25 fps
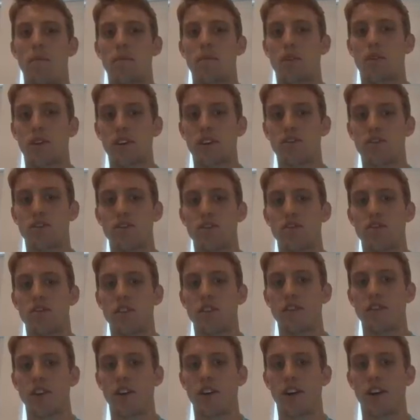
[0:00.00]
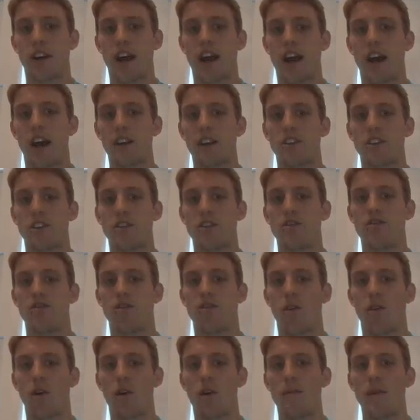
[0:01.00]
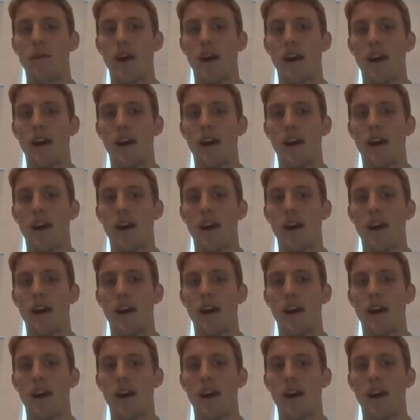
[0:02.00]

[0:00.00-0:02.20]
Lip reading: crystals of uric acid form